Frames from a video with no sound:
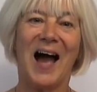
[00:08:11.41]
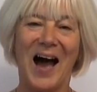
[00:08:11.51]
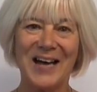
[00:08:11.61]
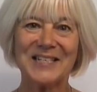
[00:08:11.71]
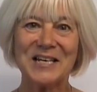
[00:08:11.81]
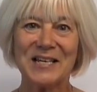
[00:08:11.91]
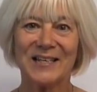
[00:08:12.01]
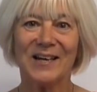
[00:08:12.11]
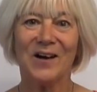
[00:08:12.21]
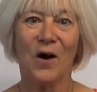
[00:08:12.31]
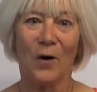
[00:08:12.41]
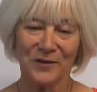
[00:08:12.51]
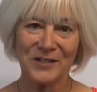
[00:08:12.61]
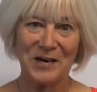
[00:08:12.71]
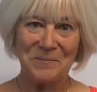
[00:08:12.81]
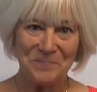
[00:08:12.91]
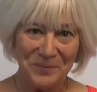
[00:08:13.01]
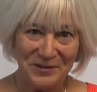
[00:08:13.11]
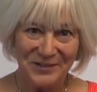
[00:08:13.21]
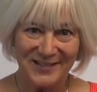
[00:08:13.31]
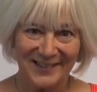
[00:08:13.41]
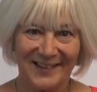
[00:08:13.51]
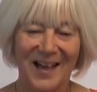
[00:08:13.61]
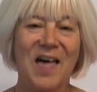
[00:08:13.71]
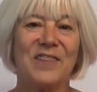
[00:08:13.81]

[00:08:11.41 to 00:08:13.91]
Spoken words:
adding octane booster,